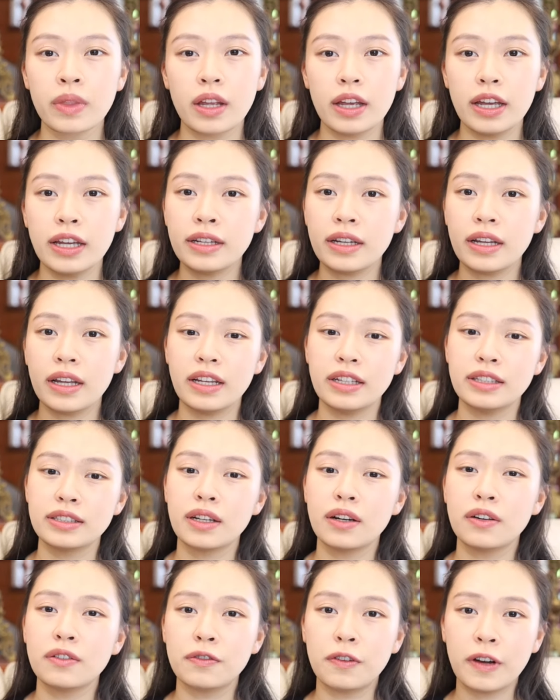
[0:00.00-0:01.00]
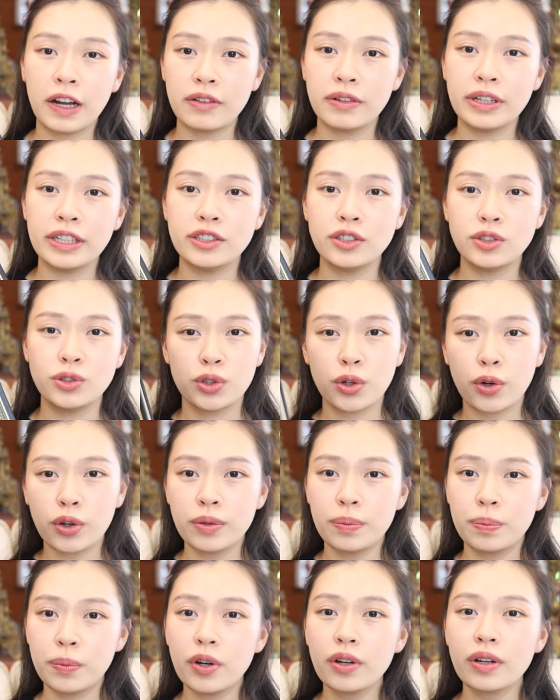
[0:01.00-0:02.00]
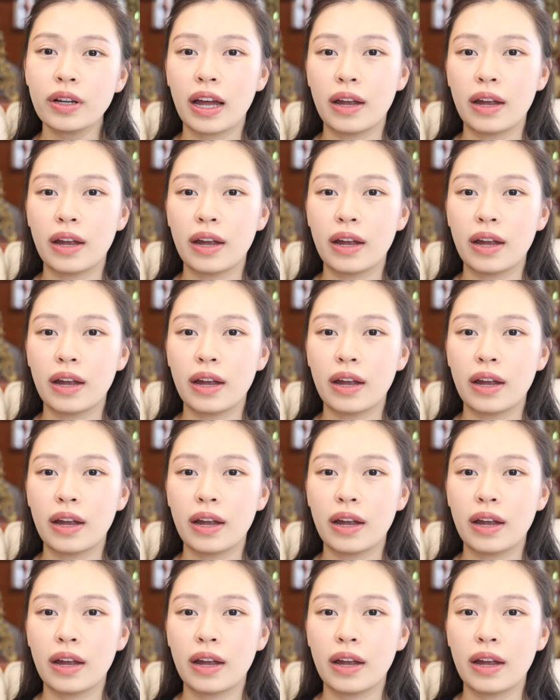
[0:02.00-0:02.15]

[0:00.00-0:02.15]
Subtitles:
It is a very short book.